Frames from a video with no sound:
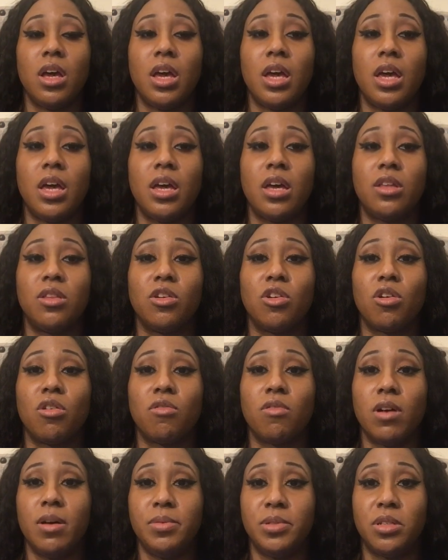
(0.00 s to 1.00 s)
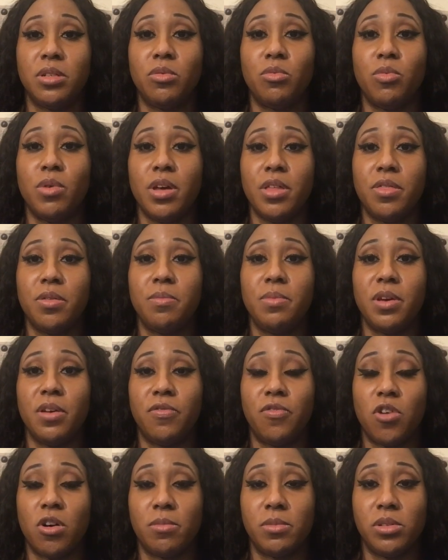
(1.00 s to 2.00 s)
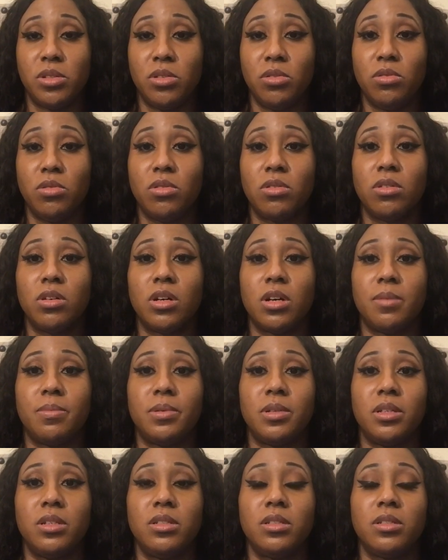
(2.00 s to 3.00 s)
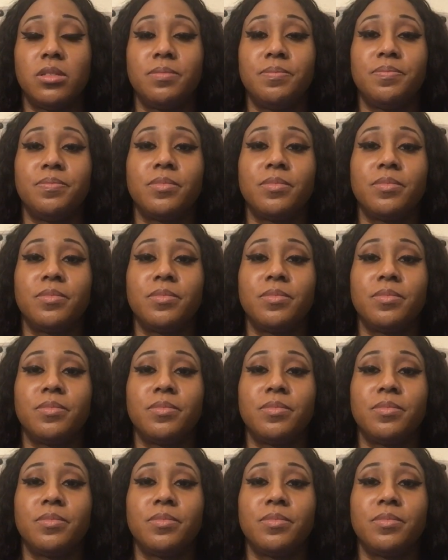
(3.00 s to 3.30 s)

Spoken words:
and the corruption with the big pharmaceutical companies.